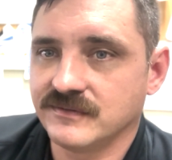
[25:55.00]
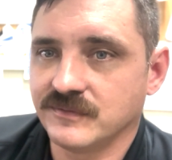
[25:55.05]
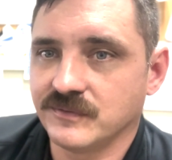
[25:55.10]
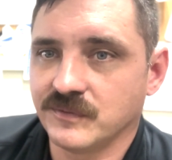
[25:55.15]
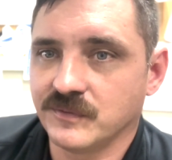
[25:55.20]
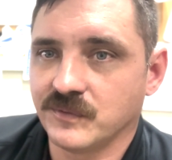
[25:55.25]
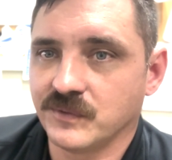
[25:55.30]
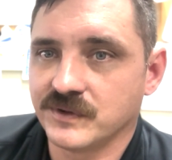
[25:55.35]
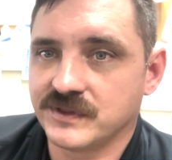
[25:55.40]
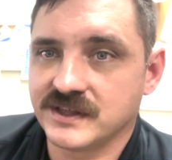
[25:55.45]

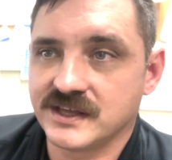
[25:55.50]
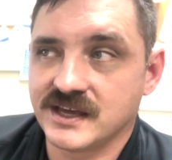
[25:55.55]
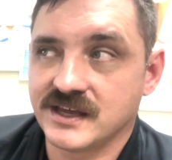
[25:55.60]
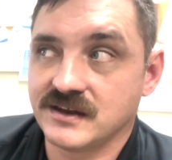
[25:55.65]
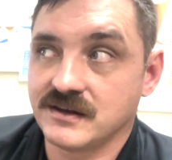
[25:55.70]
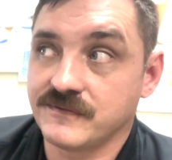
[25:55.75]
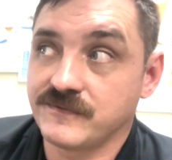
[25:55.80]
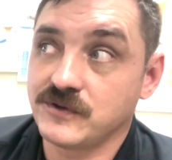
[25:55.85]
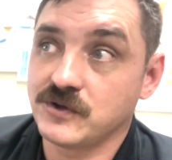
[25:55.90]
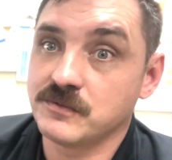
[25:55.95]

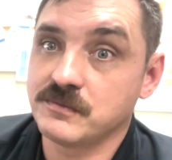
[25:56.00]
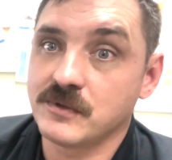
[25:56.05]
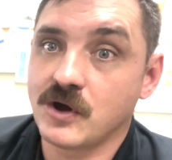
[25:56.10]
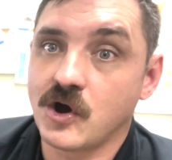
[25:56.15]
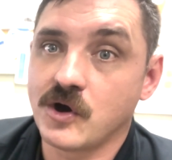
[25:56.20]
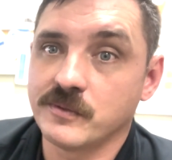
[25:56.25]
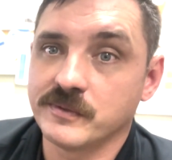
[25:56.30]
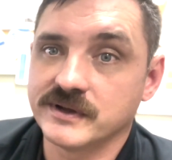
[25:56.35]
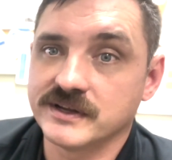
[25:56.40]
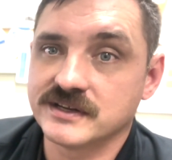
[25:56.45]
within a few
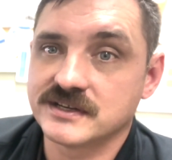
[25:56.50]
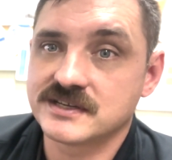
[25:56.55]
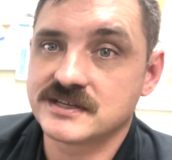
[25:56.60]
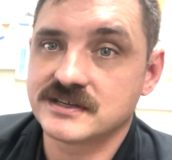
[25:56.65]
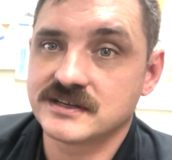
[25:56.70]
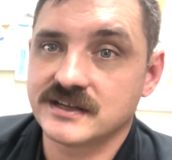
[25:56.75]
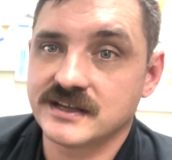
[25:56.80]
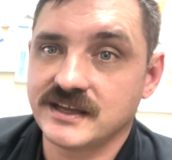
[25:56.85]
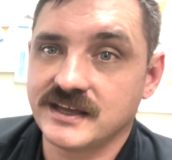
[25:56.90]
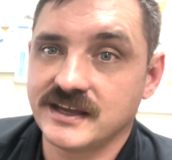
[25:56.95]
moments,
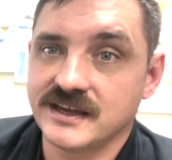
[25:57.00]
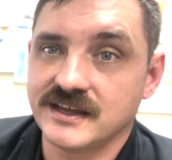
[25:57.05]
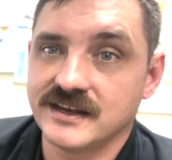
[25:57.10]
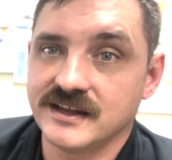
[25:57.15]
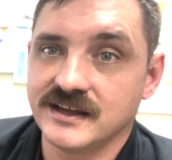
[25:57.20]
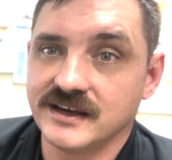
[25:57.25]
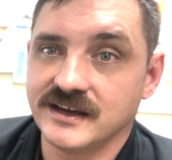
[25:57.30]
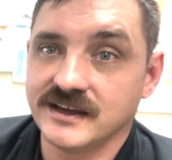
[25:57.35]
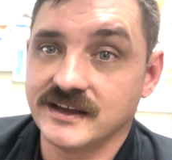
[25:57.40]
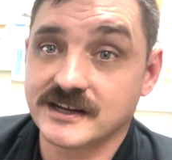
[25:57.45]
it
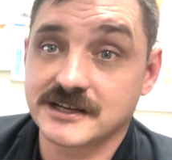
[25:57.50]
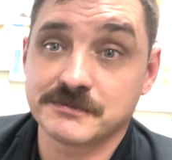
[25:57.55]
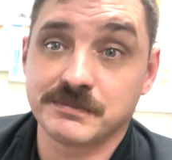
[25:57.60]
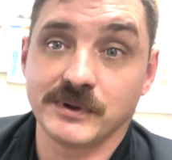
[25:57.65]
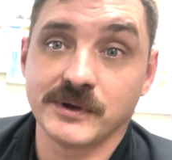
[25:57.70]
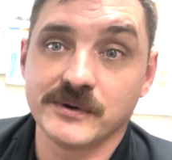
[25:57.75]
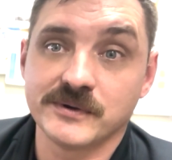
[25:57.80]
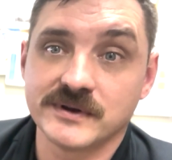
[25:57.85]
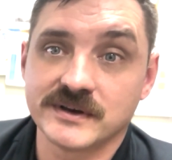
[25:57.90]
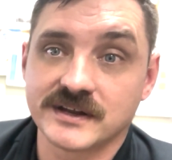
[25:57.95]

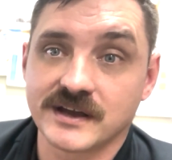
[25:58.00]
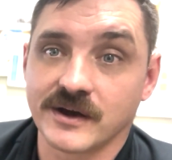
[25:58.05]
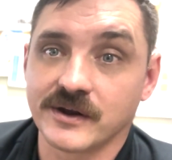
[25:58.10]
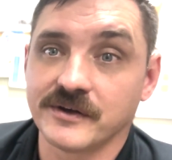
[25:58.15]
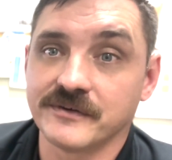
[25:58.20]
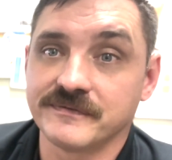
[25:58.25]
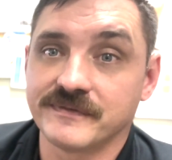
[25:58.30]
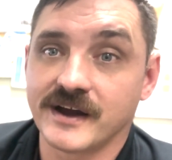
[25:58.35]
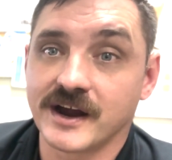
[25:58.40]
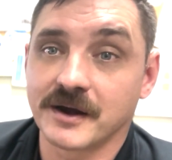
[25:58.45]
exploded, caught
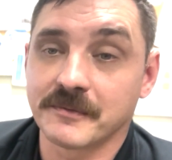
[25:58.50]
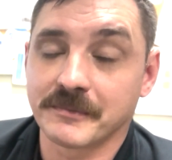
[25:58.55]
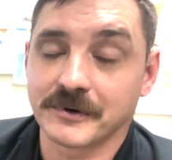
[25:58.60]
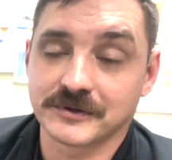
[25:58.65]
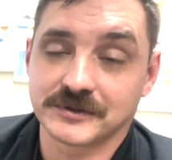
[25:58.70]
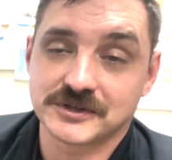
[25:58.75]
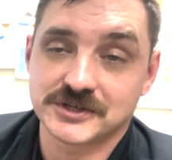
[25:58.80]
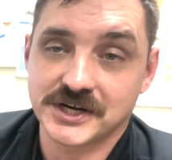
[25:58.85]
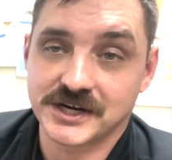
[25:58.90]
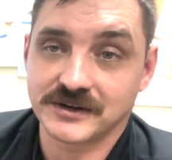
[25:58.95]
on fire, and
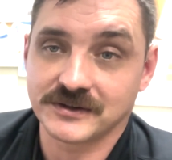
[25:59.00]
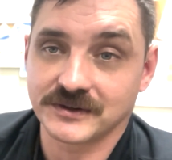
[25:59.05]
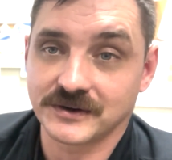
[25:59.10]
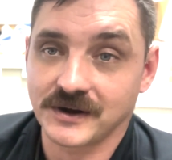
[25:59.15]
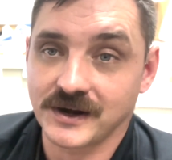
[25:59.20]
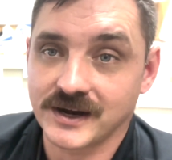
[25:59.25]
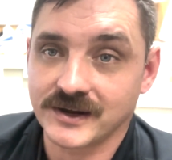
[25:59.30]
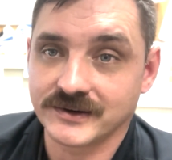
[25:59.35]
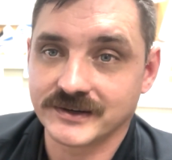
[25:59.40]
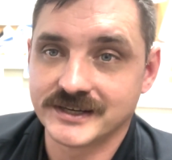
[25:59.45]
burnt the chair to the
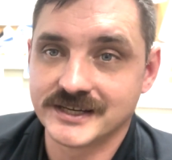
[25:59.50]
ground.